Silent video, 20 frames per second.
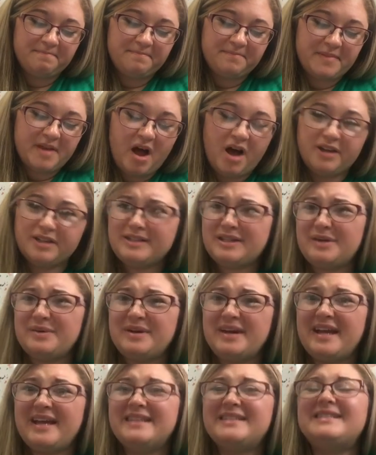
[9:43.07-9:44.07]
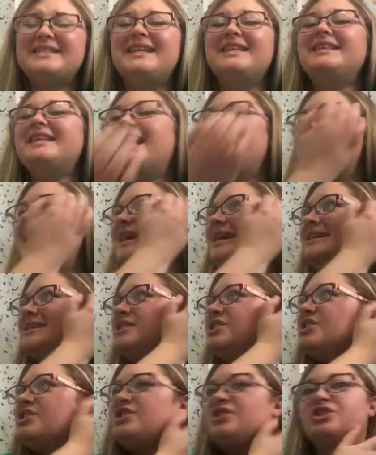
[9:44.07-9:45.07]
Also, Sonlight is
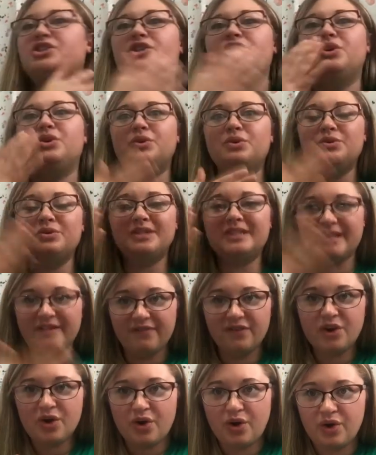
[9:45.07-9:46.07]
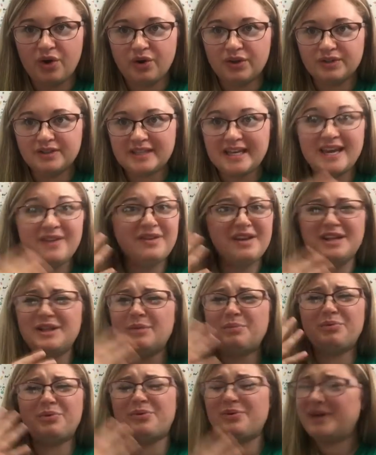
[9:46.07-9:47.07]
just too difficult, even in the
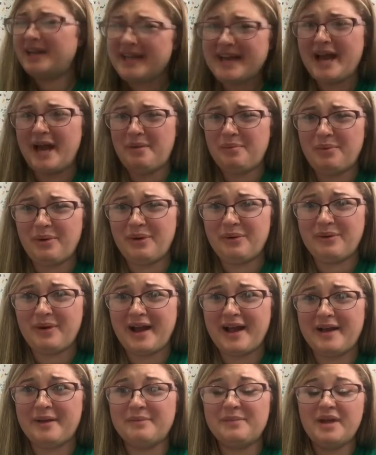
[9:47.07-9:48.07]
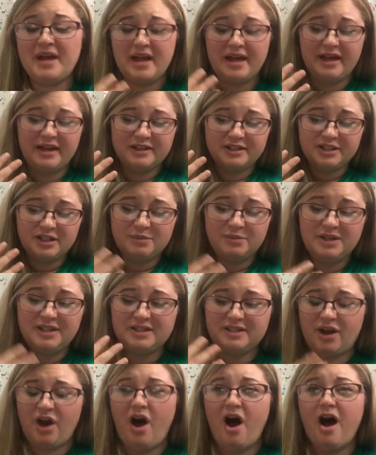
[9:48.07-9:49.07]
pre-K program, to be
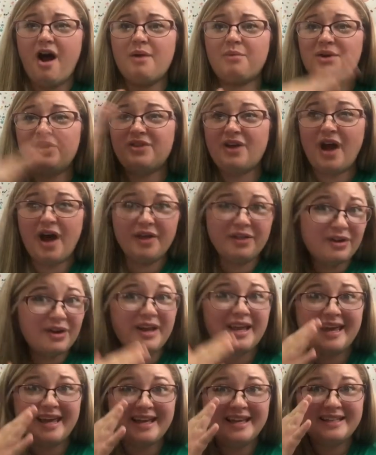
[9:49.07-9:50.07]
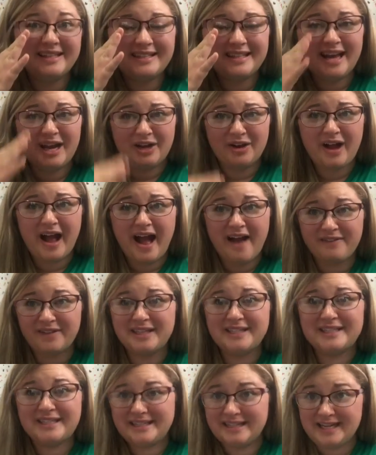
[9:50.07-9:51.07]
taught with other kids that you're having
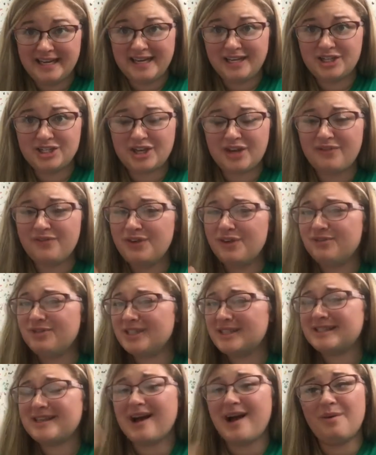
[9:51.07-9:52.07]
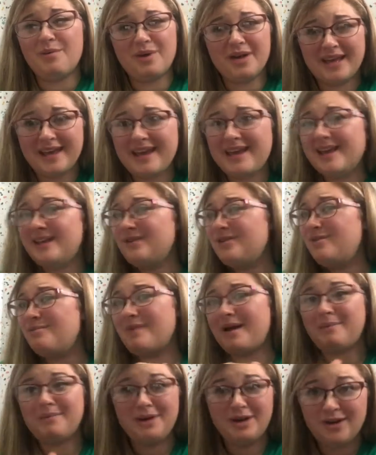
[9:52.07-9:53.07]
to teach. If you've just got one kid, you
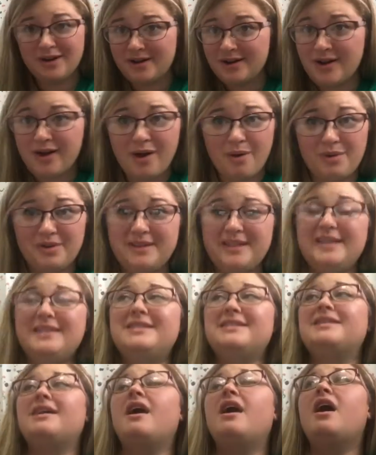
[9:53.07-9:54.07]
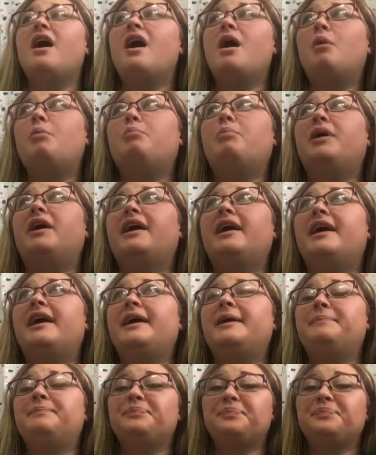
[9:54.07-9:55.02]
might be good to go with this. But